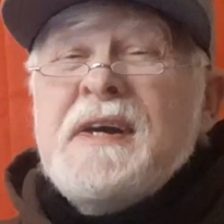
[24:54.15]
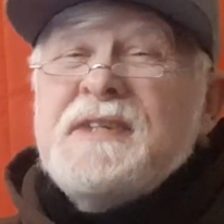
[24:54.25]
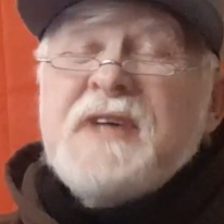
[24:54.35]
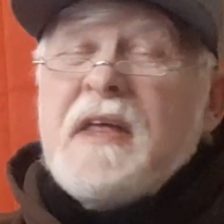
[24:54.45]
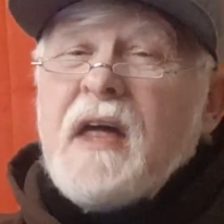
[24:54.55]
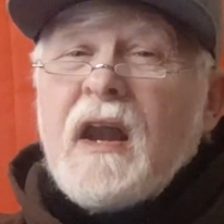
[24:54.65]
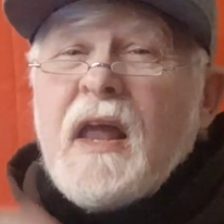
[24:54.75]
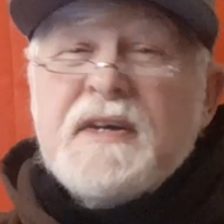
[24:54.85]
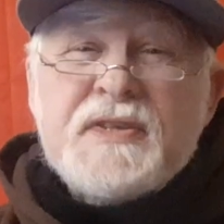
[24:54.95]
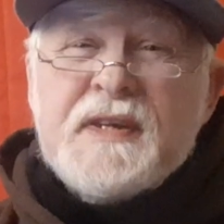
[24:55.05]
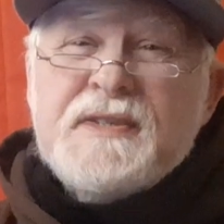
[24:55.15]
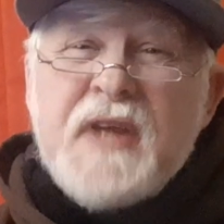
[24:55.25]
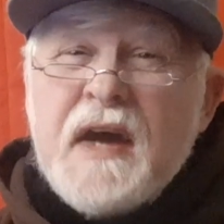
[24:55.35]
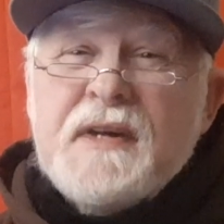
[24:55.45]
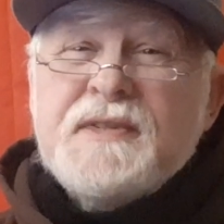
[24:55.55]
He said that unless these
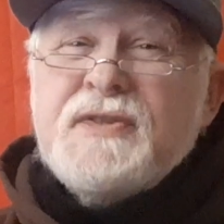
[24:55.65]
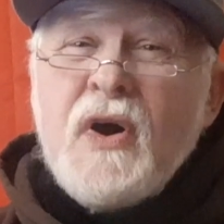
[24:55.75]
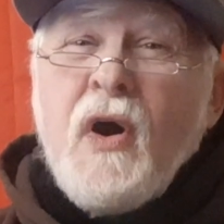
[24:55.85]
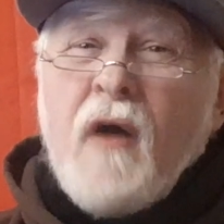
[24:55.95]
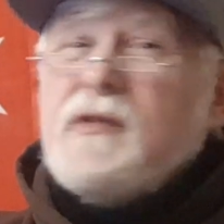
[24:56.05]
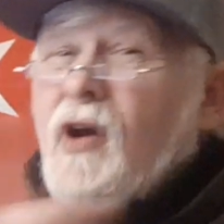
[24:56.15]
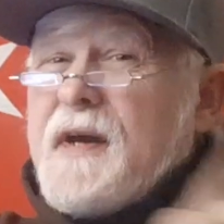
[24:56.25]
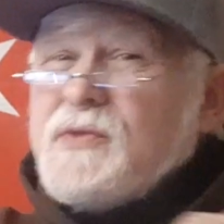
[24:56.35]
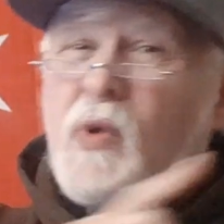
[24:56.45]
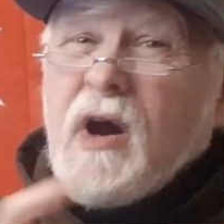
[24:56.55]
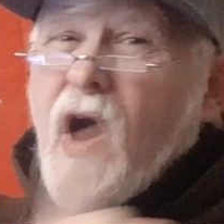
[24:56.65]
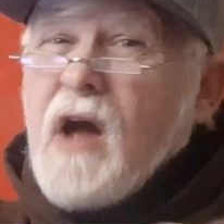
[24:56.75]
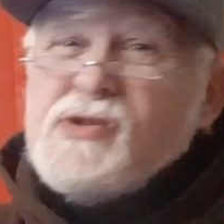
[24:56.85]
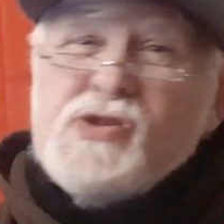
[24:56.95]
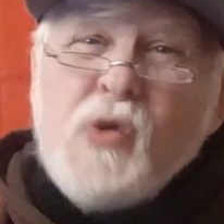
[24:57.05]
days of grace were
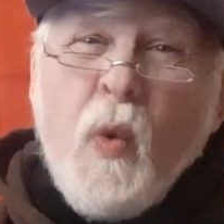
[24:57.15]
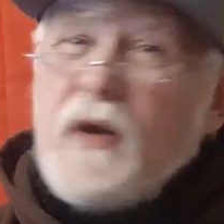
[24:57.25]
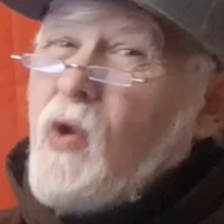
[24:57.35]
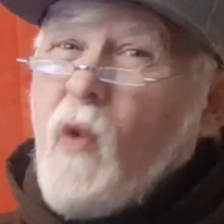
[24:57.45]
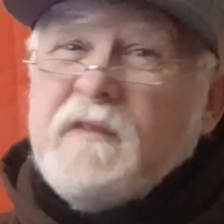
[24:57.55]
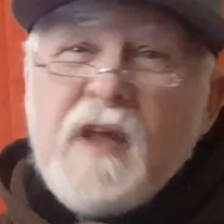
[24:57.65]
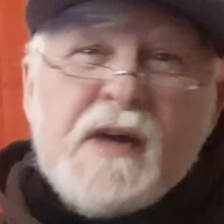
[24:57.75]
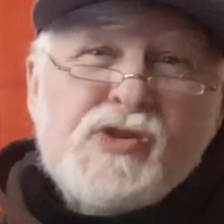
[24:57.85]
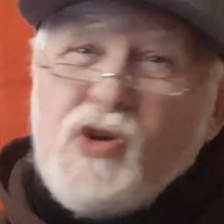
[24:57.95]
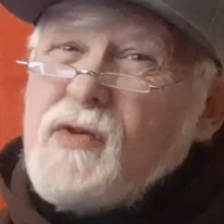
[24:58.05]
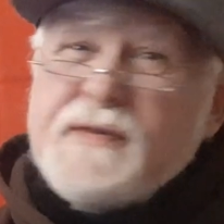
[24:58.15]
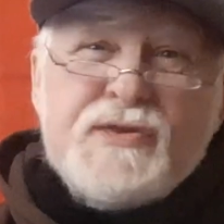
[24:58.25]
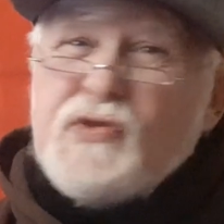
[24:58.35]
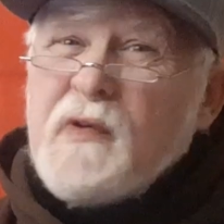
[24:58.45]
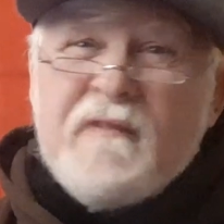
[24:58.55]
cut short, no flesh could
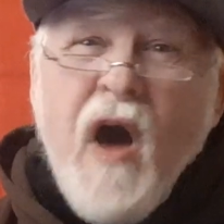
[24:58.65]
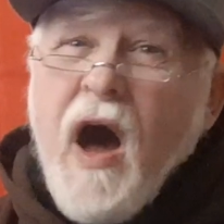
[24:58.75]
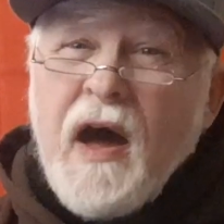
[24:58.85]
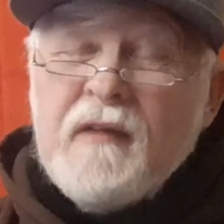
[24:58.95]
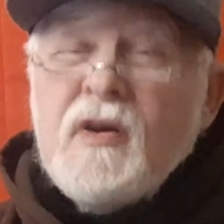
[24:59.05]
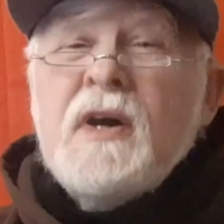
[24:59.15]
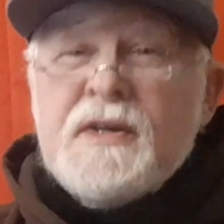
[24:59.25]
survive.